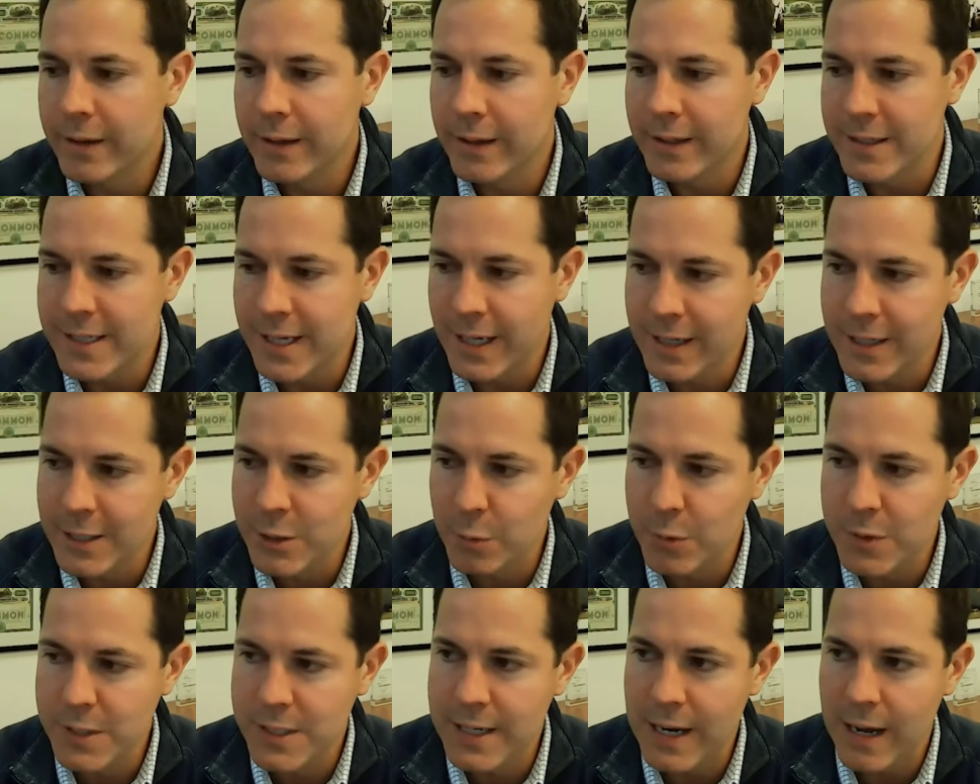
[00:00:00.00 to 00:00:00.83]
The attendance
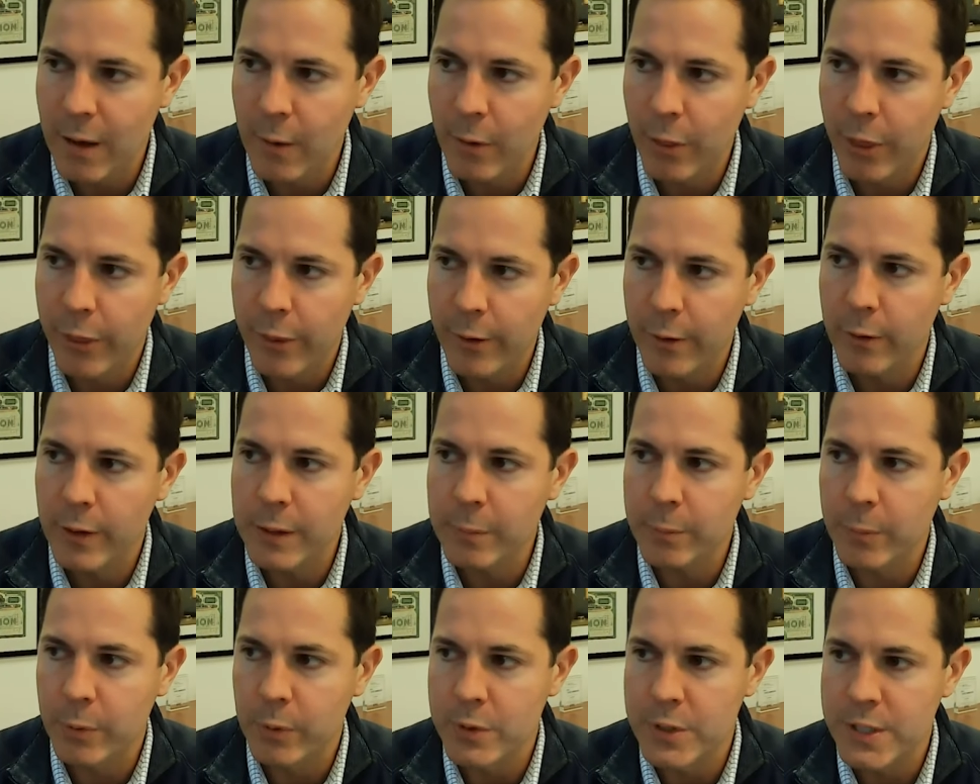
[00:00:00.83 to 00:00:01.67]
was down
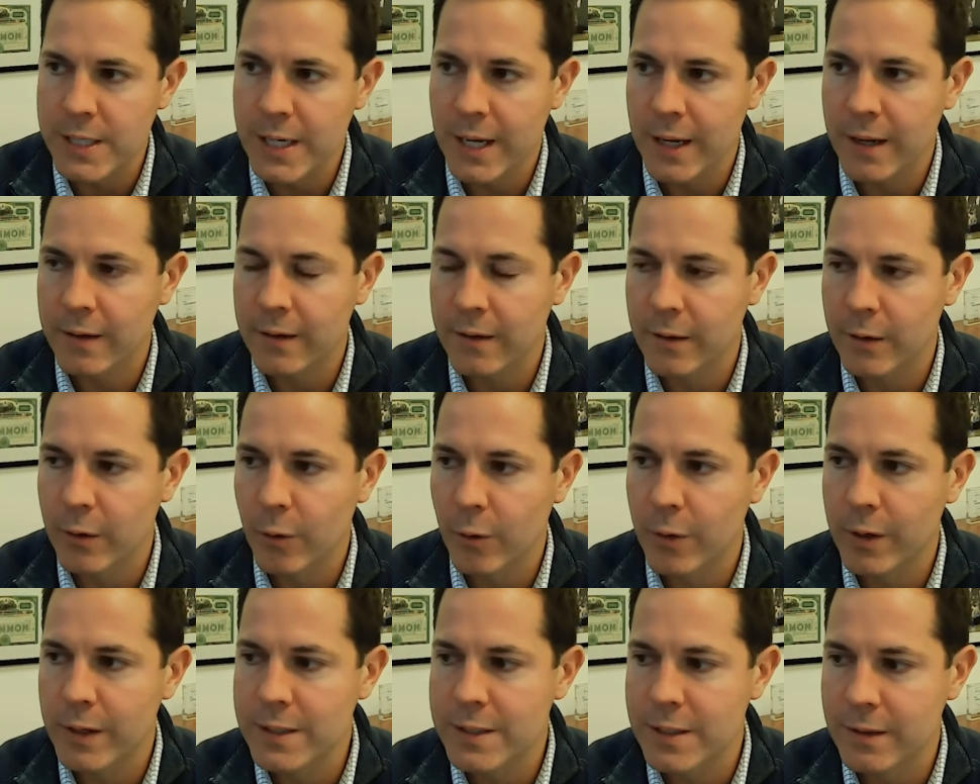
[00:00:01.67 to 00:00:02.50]
30%
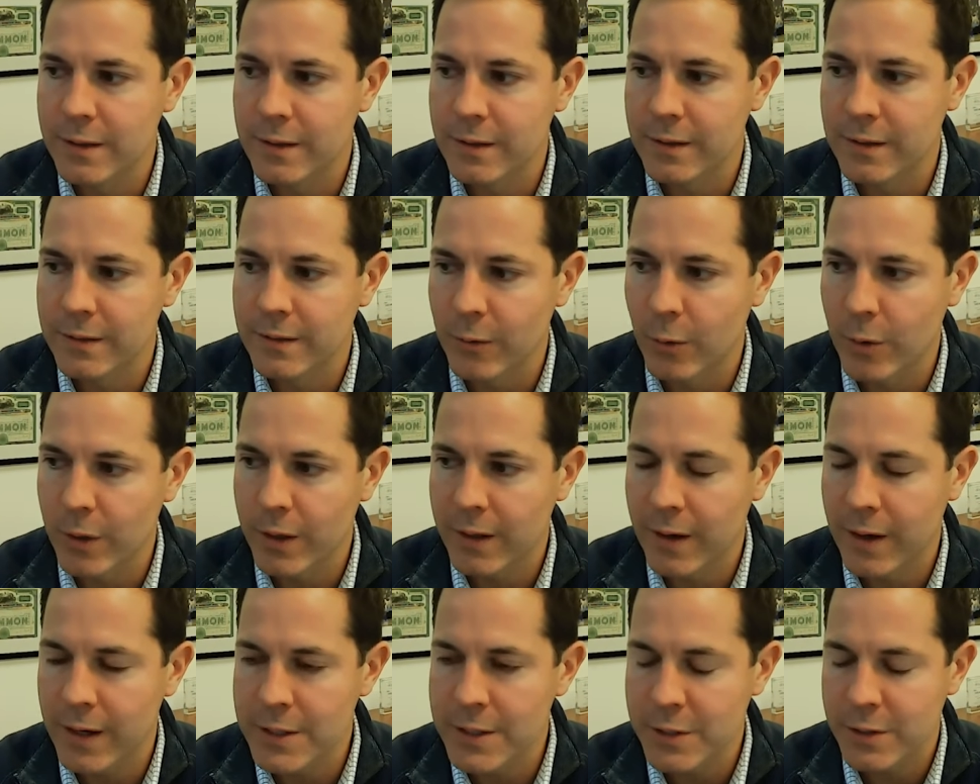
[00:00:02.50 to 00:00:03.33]
according to the
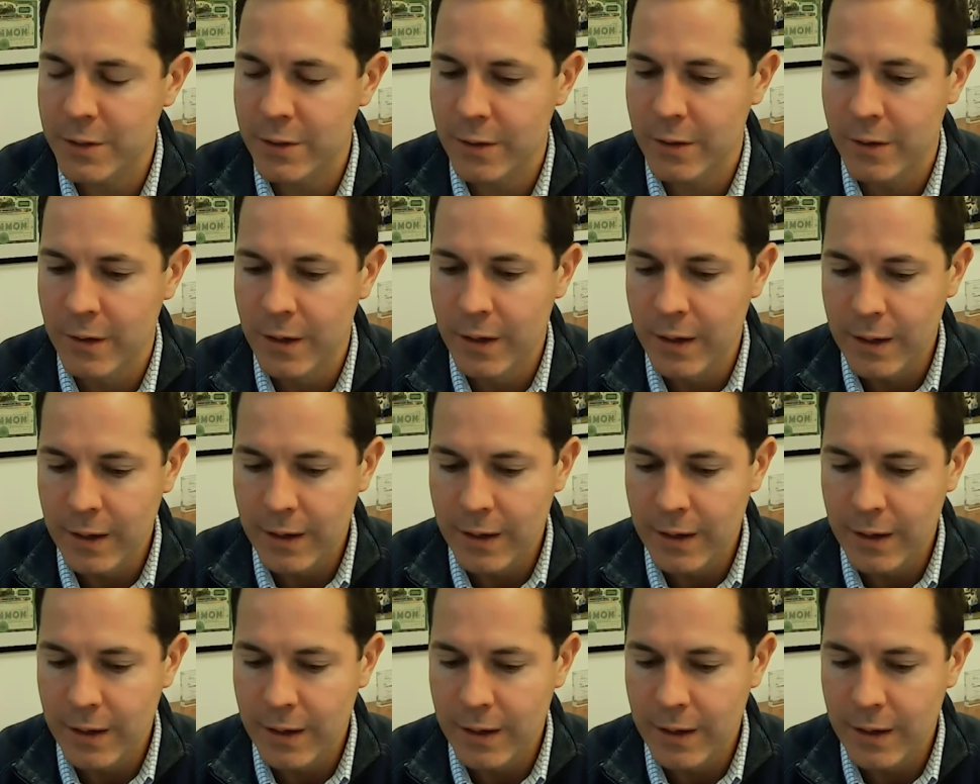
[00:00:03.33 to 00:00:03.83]
organizer.